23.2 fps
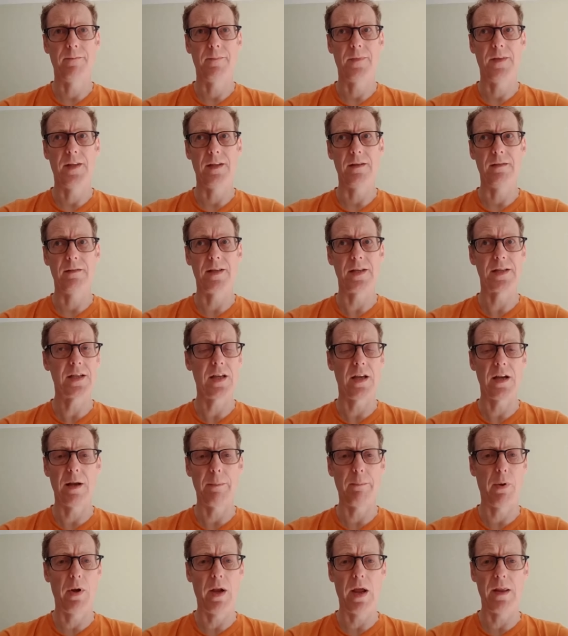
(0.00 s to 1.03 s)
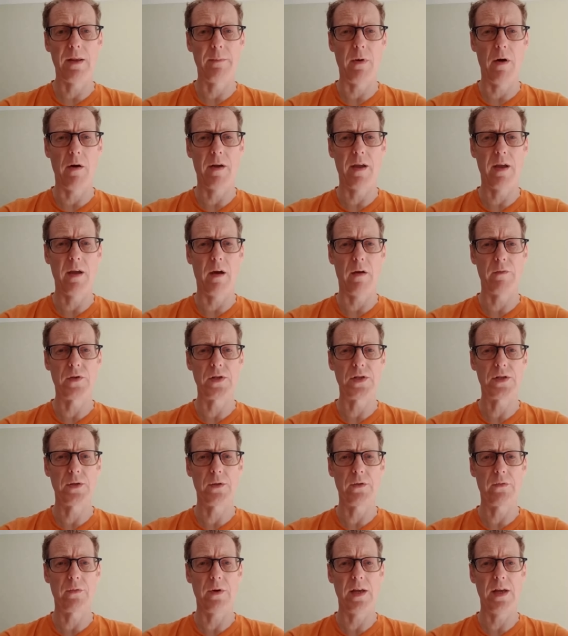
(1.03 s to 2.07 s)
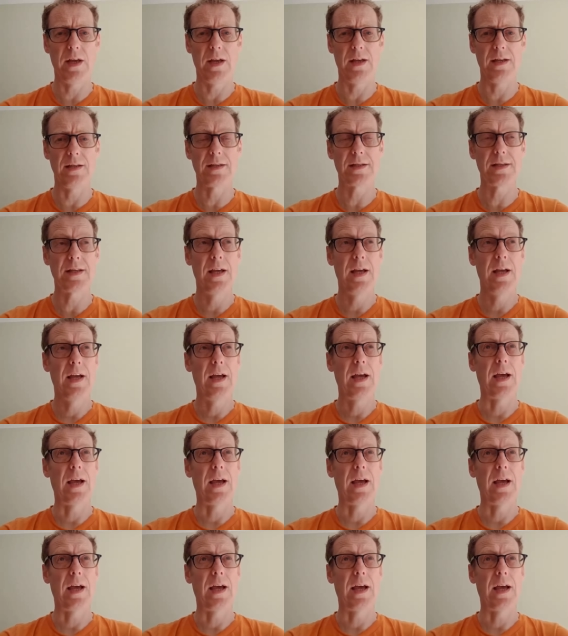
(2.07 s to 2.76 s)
that decided to pull out of the market after 2 or 3 years,